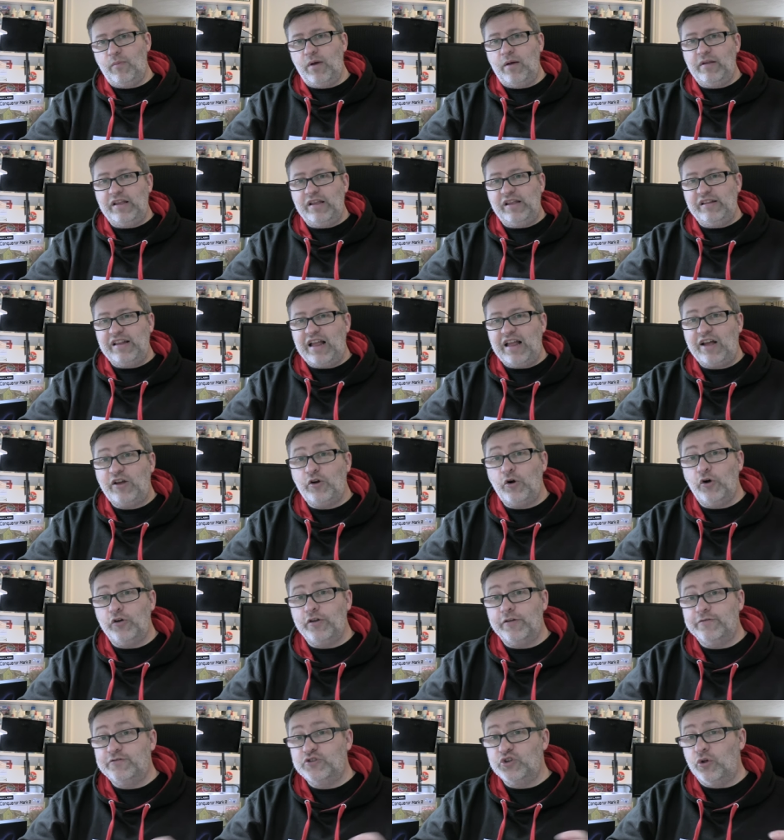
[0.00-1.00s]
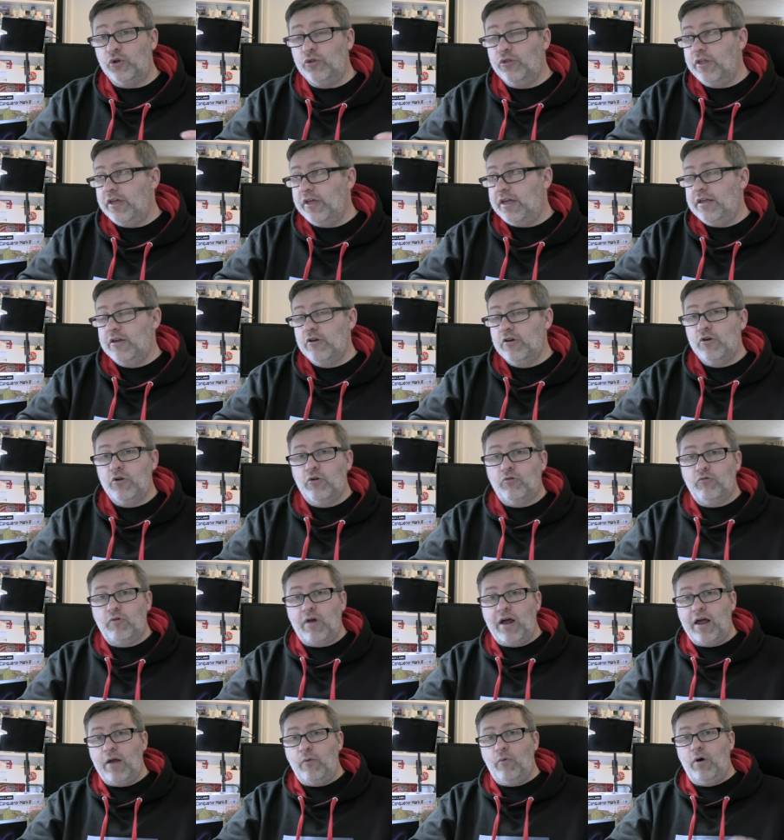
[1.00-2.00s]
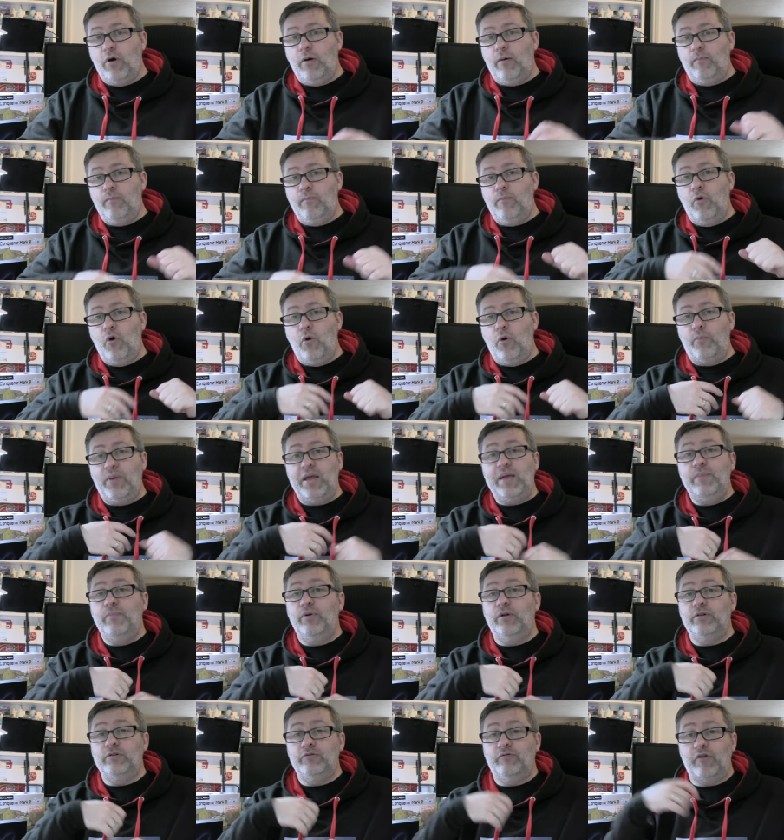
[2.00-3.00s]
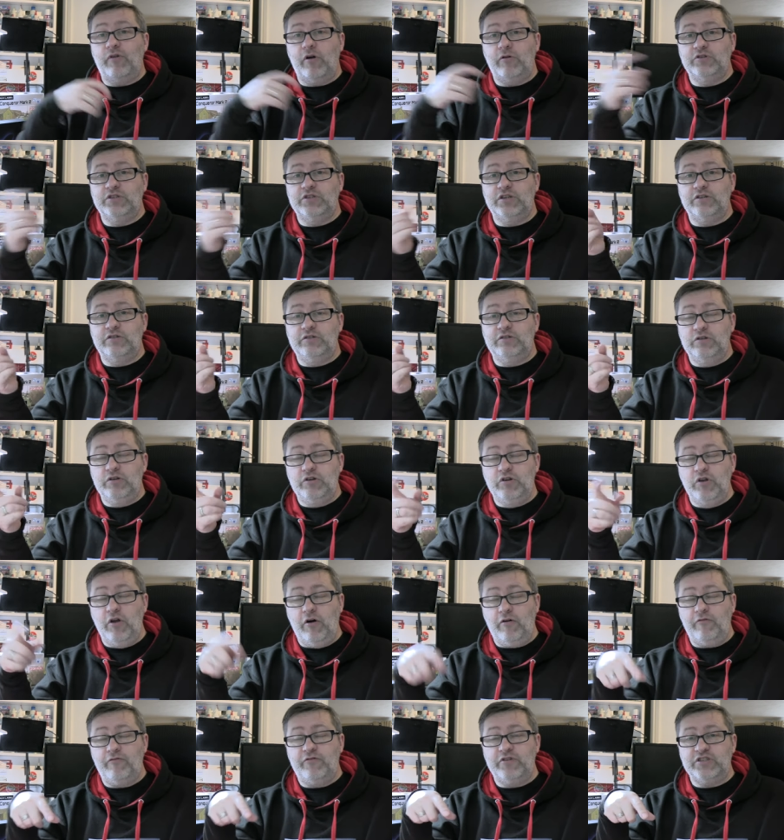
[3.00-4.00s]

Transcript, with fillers: I, mean, I could have done the right. Well, more people voted not